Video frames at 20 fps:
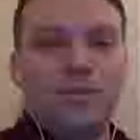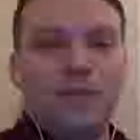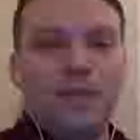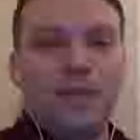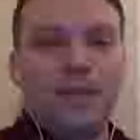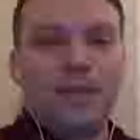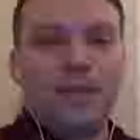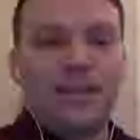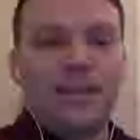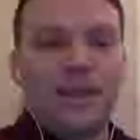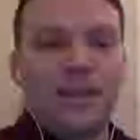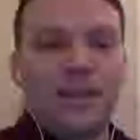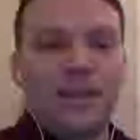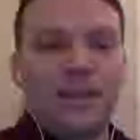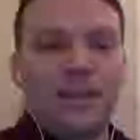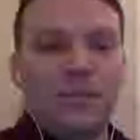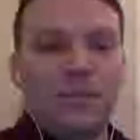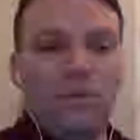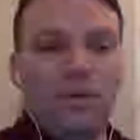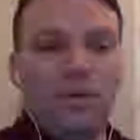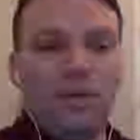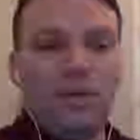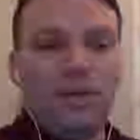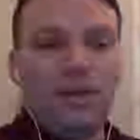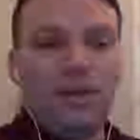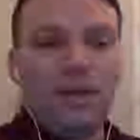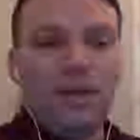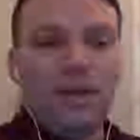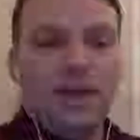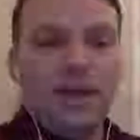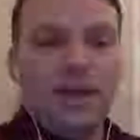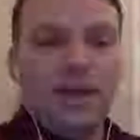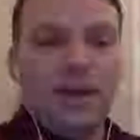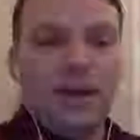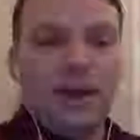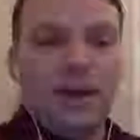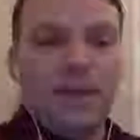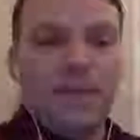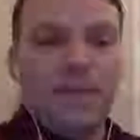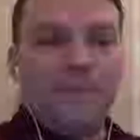that it will
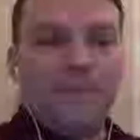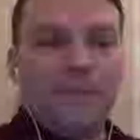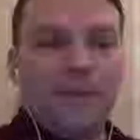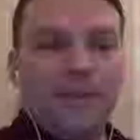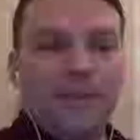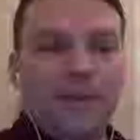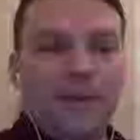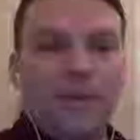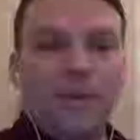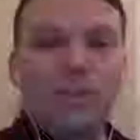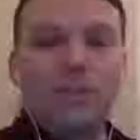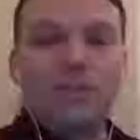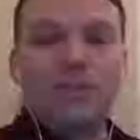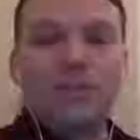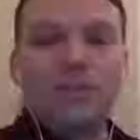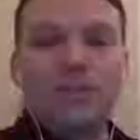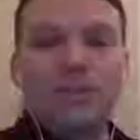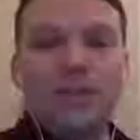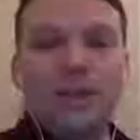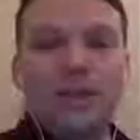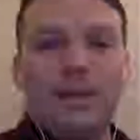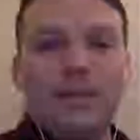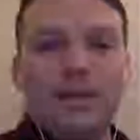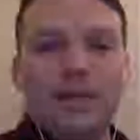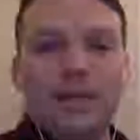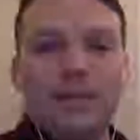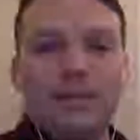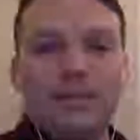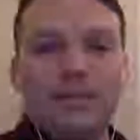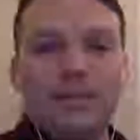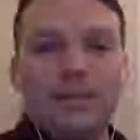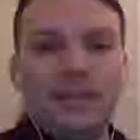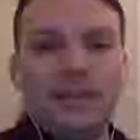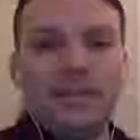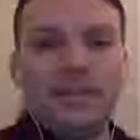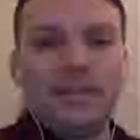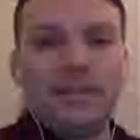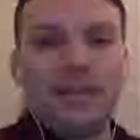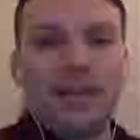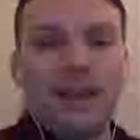that once your site is
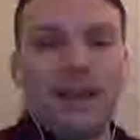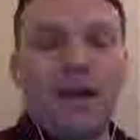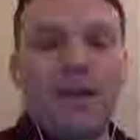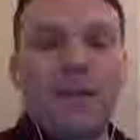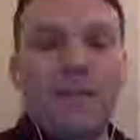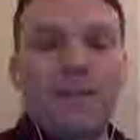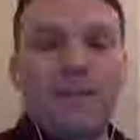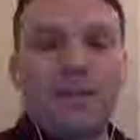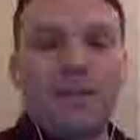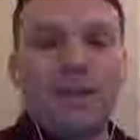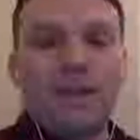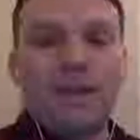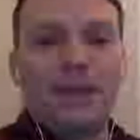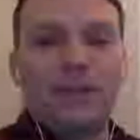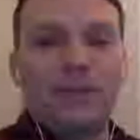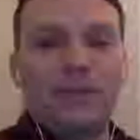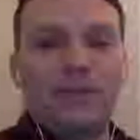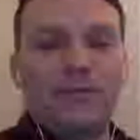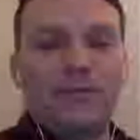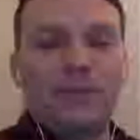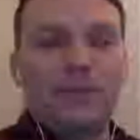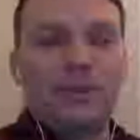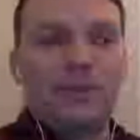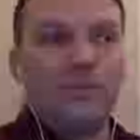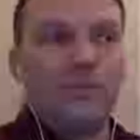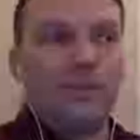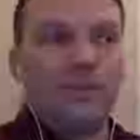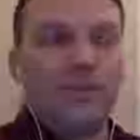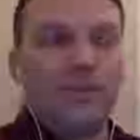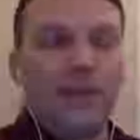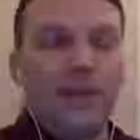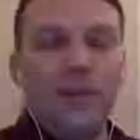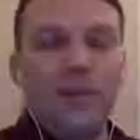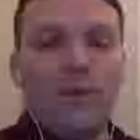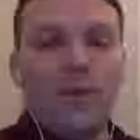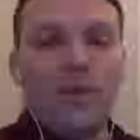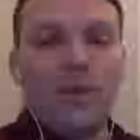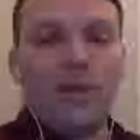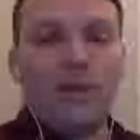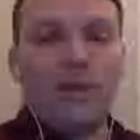set up and you've
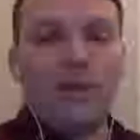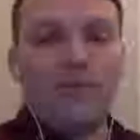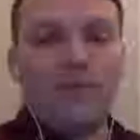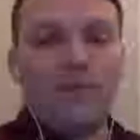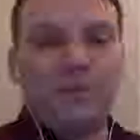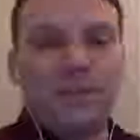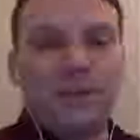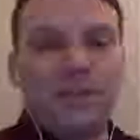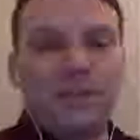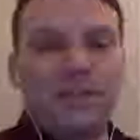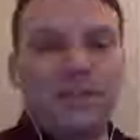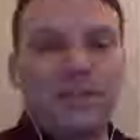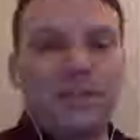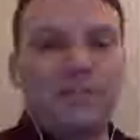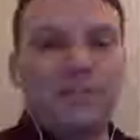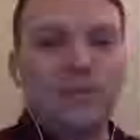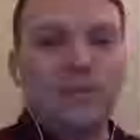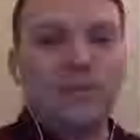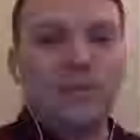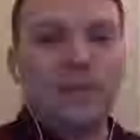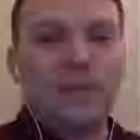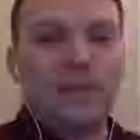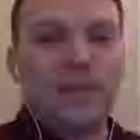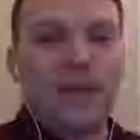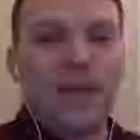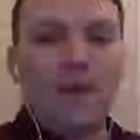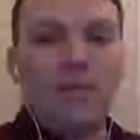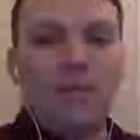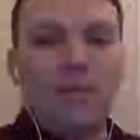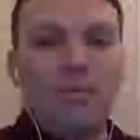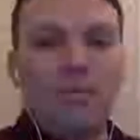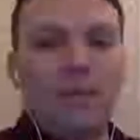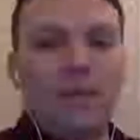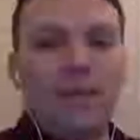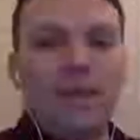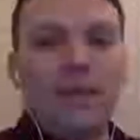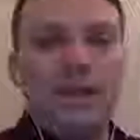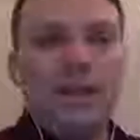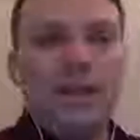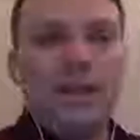evaluated it for being accessible,
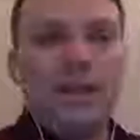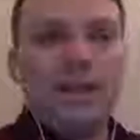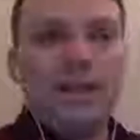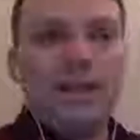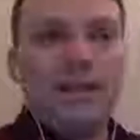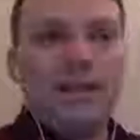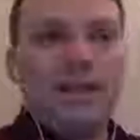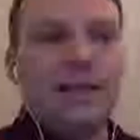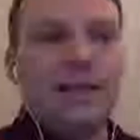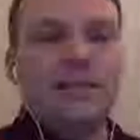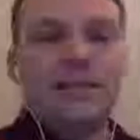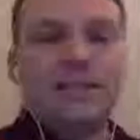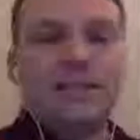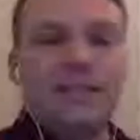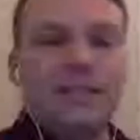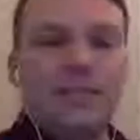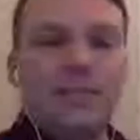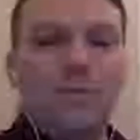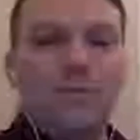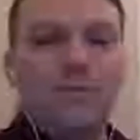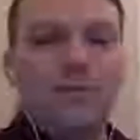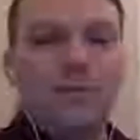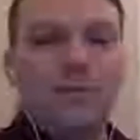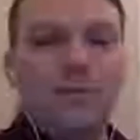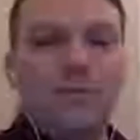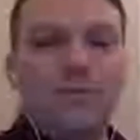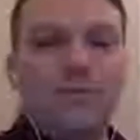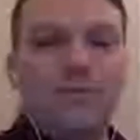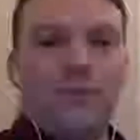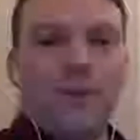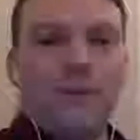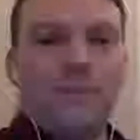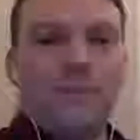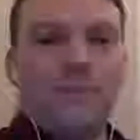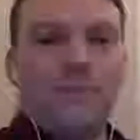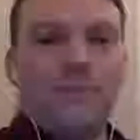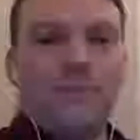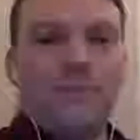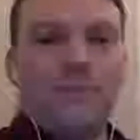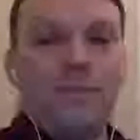that it's accessible
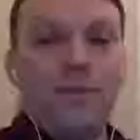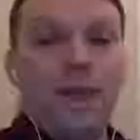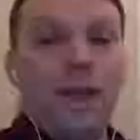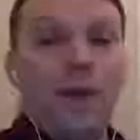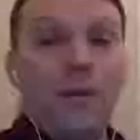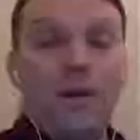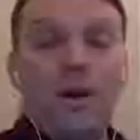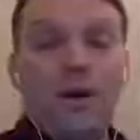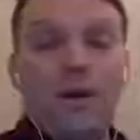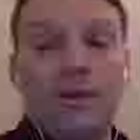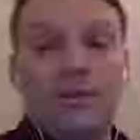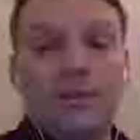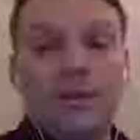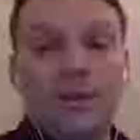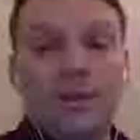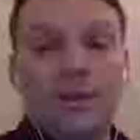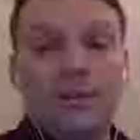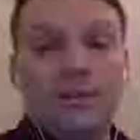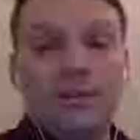from now on, right?